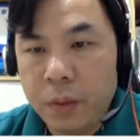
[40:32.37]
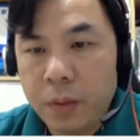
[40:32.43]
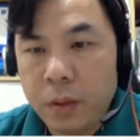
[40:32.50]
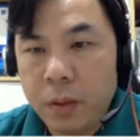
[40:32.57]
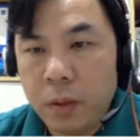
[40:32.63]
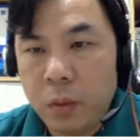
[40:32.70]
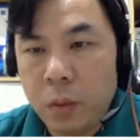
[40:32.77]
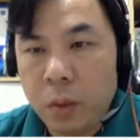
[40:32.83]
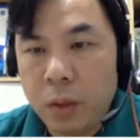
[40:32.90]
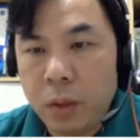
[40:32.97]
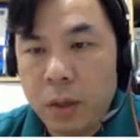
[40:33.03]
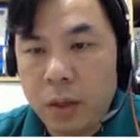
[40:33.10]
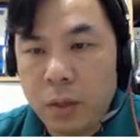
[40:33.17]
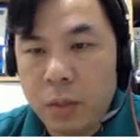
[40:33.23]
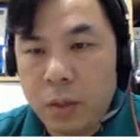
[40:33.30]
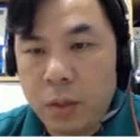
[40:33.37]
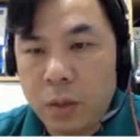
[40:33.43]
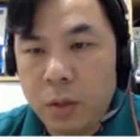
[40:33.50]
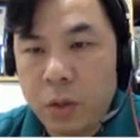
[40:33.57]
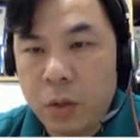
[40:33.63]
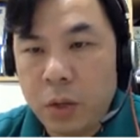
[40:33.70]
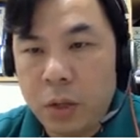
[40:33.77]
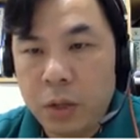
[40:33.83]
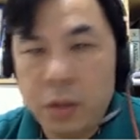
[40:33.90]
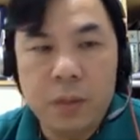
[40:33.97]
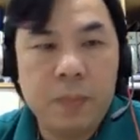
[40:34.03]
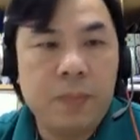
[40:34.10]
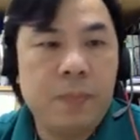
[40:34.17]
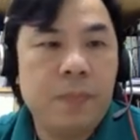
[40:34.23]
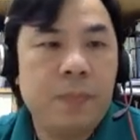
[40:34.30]
the one that has been stretched.
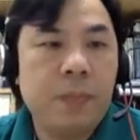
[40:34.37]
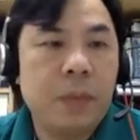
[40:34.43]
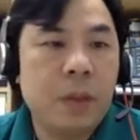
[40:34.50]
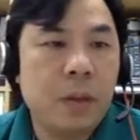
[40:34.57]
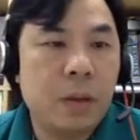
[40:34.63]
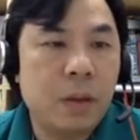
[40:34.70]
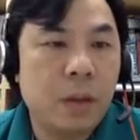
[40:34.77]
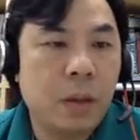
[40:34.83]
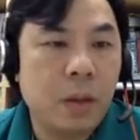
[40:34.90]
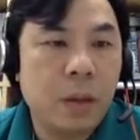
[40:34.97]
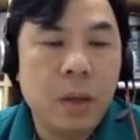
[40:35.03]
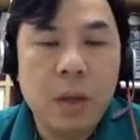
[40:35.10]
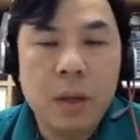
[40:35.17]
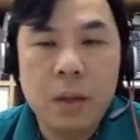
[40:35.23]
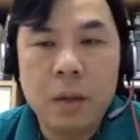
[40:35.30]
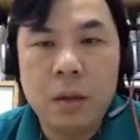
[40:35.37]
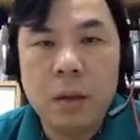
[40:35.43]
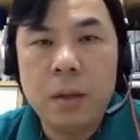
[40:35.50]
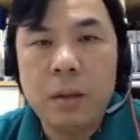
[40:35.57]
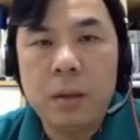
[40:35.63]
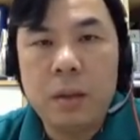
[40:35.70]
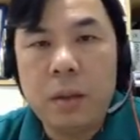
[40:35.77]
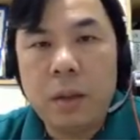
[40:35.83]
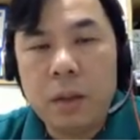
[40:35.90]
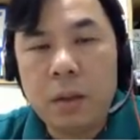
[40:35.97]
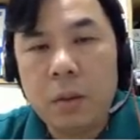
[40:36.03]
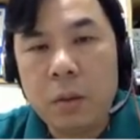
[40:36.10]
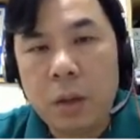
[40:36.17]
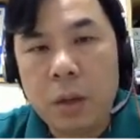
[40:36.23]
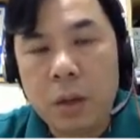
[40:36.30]
Okay, now let's take a
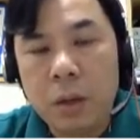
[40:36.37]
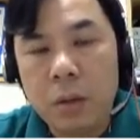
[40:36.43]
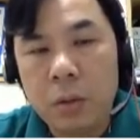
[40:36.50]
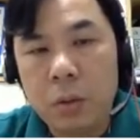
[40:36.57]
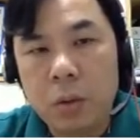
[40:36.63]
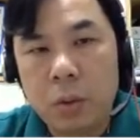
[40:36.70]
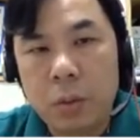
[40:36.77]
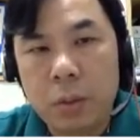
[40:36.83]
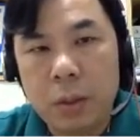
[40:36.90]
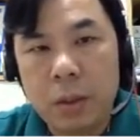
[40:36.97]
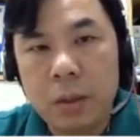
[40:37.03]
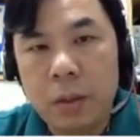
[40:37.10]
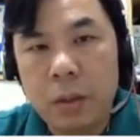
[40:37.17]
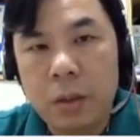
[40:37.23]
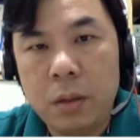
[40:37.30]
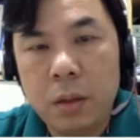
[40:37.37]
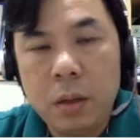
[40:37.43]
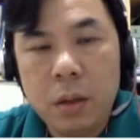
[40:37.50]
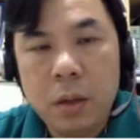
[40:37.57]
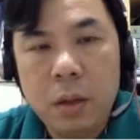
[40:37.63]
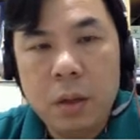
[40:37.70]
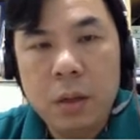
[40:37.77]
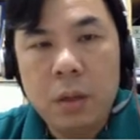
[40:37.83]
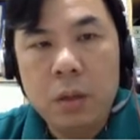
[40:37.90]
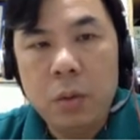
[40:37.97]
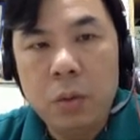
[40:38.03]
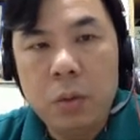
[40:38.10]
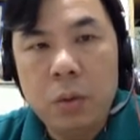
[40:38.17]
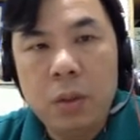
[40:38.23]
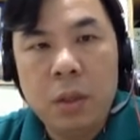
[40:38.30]
look at how to obtain this
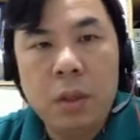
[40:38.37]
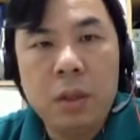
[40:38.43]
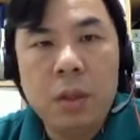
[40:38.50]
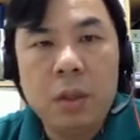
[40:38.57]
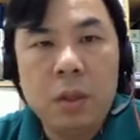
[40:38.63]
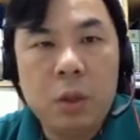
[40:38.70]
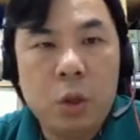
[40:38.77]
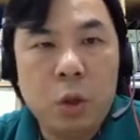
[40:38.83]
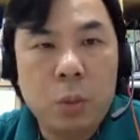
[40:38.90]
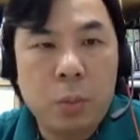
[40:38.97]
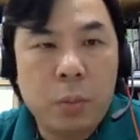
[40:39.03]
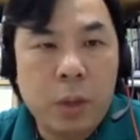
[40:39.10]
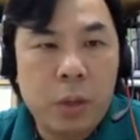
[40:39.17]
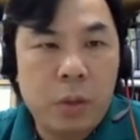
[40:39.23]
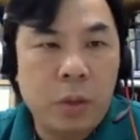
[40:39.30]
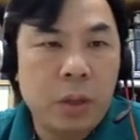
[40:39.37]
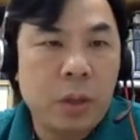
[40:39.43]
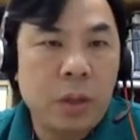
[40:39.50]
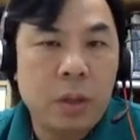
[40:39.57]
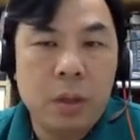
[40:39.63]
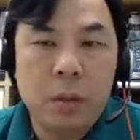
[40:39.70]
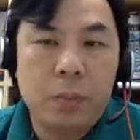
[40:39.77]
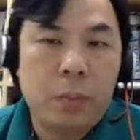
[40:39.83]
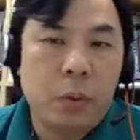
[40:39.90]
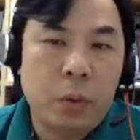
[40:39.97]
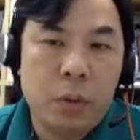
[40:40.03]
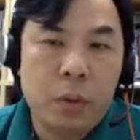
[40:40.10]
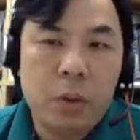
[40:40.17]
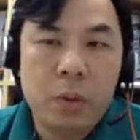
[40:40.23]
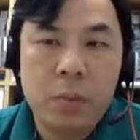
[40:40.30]
using geometrical
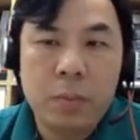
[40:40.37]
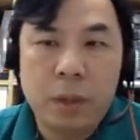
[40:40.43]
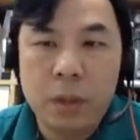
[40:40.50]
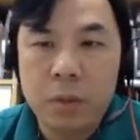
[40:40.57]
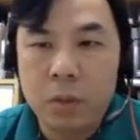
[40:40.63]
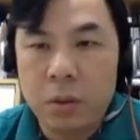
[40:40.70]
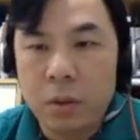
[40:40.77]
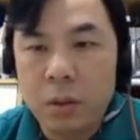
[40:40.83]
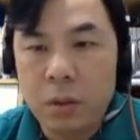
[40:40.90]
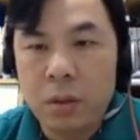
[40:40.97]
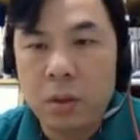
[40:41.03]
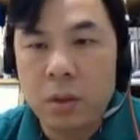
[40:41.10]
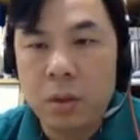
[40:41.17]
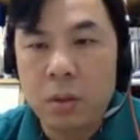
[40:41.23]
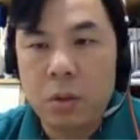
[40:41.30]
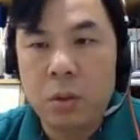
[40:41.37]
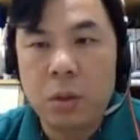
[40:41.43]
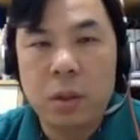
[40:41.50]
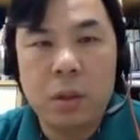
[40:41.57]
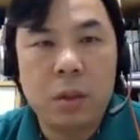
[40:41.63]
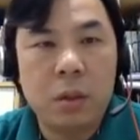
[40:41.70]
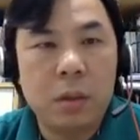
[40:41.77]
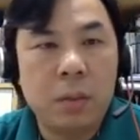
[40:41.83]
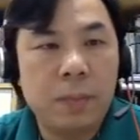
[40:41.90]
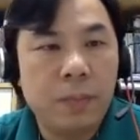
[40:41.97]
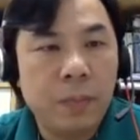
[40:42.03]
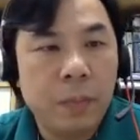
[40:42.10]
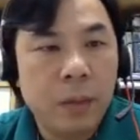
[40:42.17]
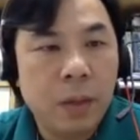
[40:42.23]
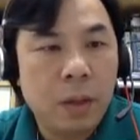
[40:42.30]
approach based on this drawing here.
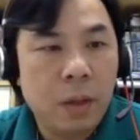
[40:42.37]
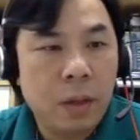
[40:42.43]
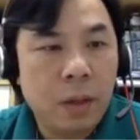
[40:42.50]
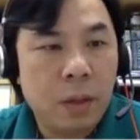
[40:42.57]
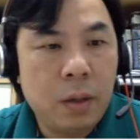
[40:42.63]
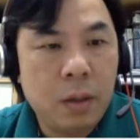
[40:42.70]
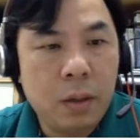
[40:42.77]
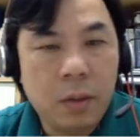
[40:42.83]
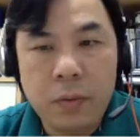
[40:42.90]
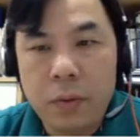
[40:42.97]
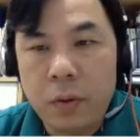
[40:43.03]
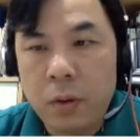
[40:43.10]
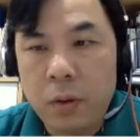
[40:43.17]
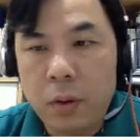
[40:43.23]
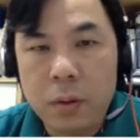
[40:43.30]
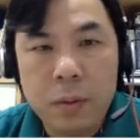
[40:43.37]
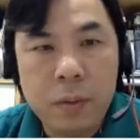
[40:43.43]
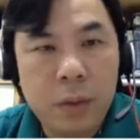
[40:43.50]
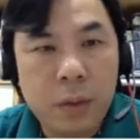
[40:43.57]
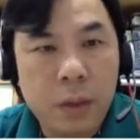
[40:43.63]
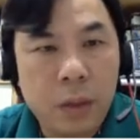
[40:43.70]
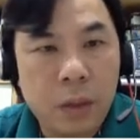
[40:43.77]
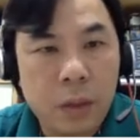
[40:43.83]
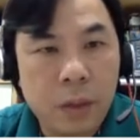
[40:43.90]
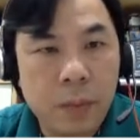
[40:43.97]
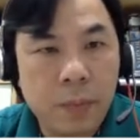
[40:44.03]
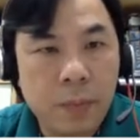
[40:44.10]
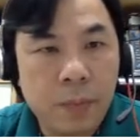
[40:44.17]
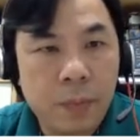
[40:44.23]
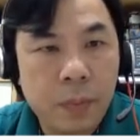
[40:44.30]
Therefore, the
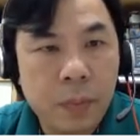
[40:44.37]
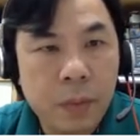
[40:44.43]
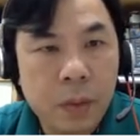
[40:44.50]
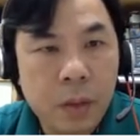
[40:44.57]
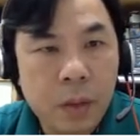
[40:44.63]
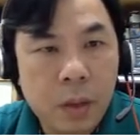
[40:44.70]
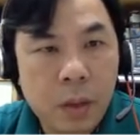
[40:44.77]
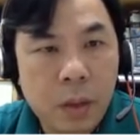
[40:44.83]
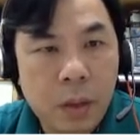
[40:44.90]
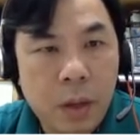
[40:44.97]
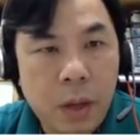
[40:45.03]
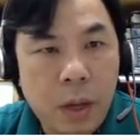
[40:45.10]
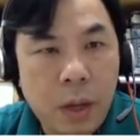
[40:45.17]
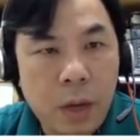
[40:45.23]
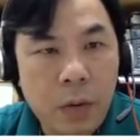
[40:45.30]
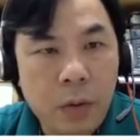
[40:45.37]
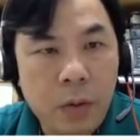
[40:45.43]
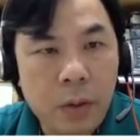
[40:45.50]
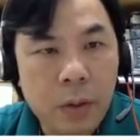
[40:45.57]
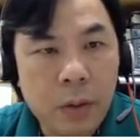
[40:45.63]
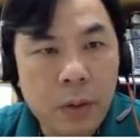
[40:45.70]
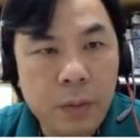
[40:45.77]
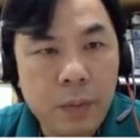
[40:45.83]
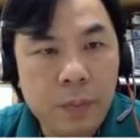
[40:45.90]
area